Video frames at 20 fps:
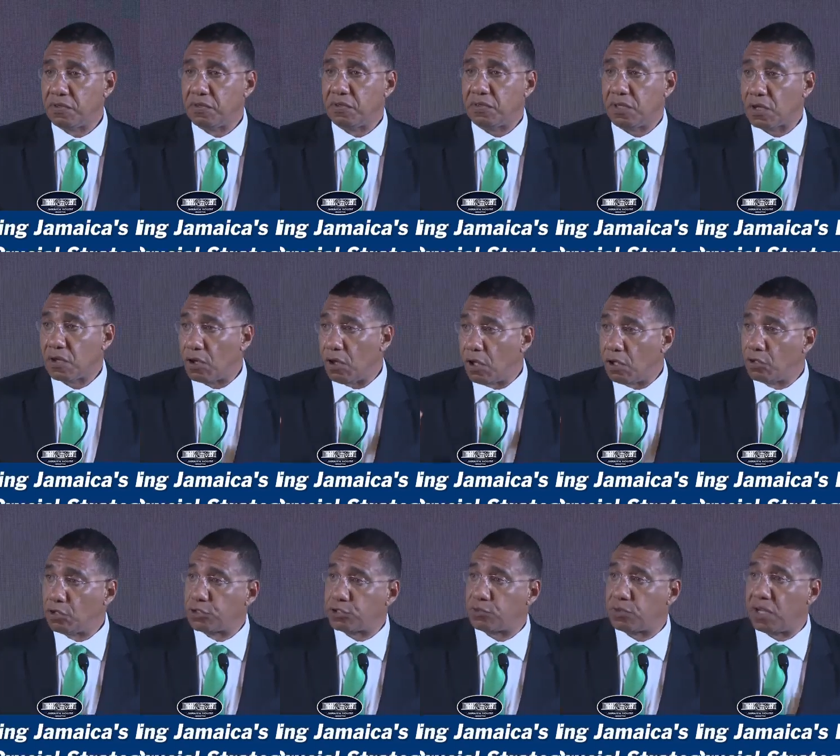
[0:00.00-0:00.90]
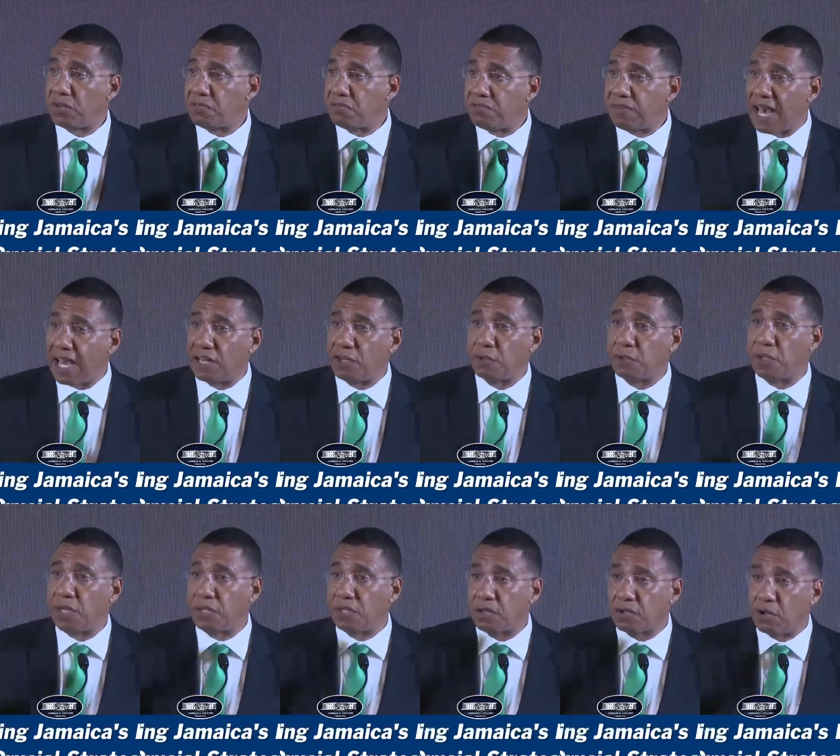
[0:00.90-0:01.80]
the cultural value
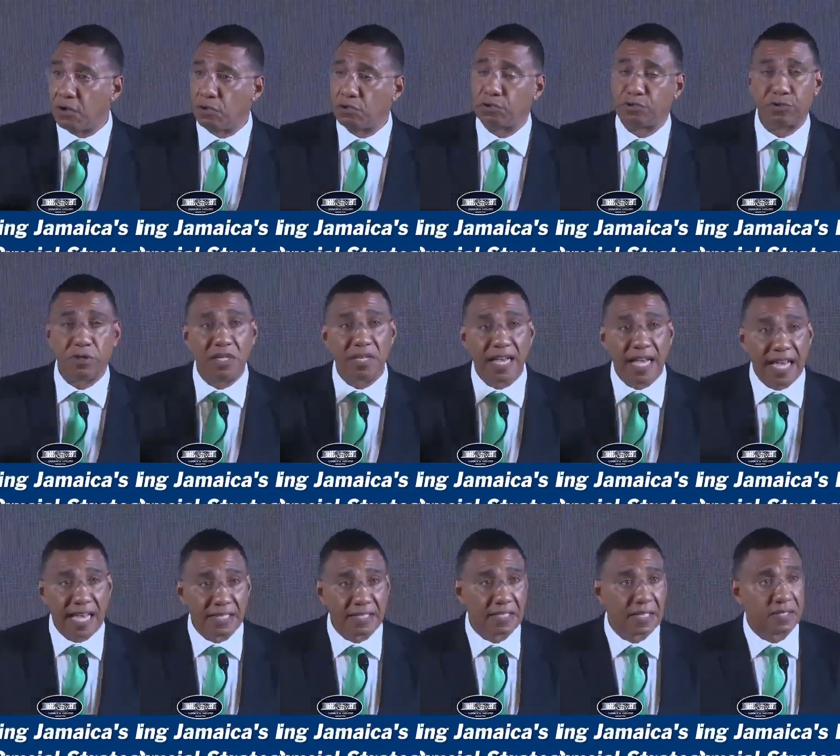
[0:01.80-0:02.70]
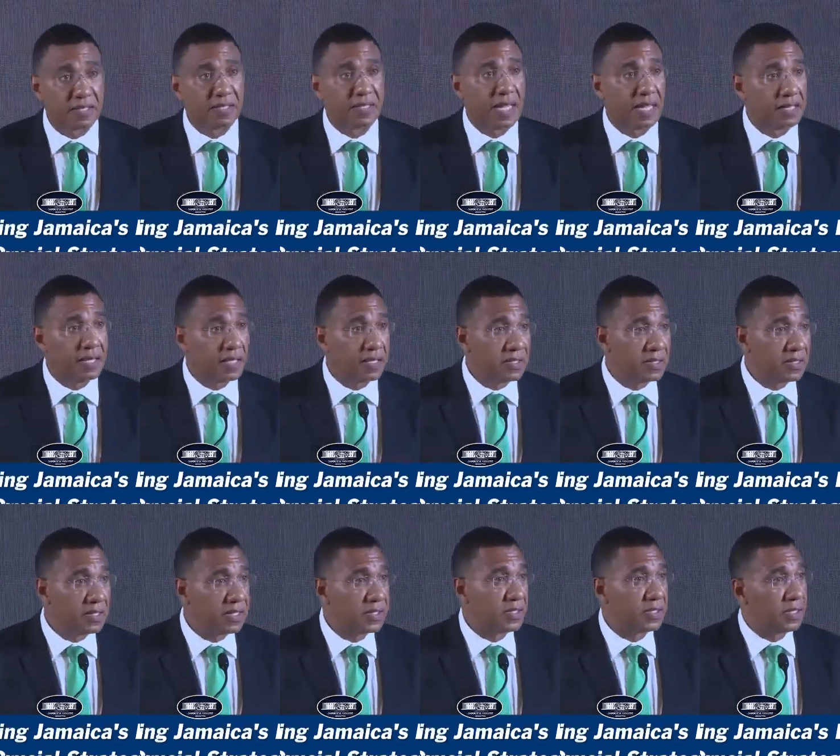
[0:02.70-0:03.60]
and the cultural assets that
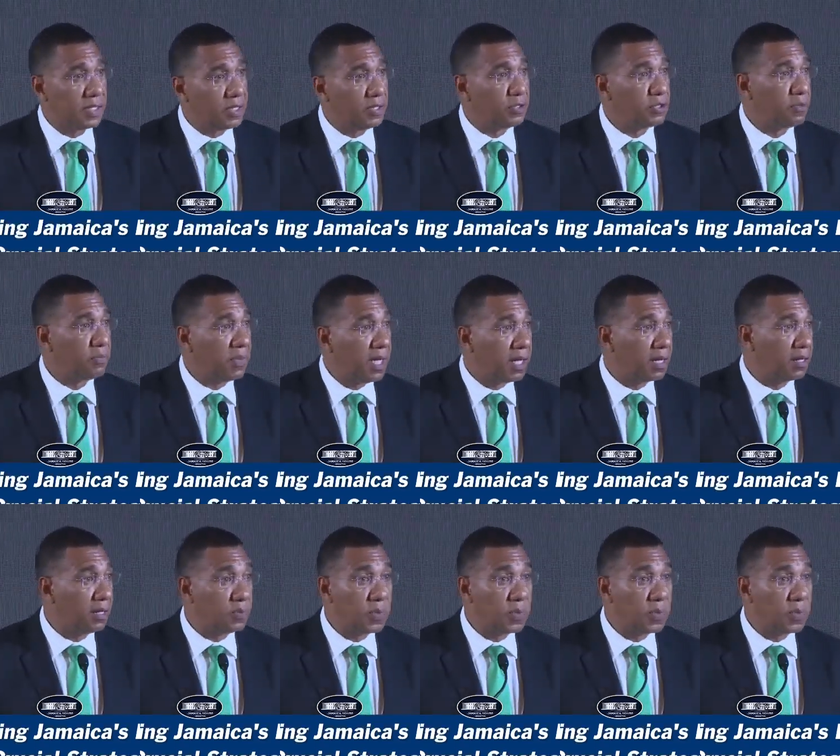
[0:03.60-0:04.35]
exist in Jamaica.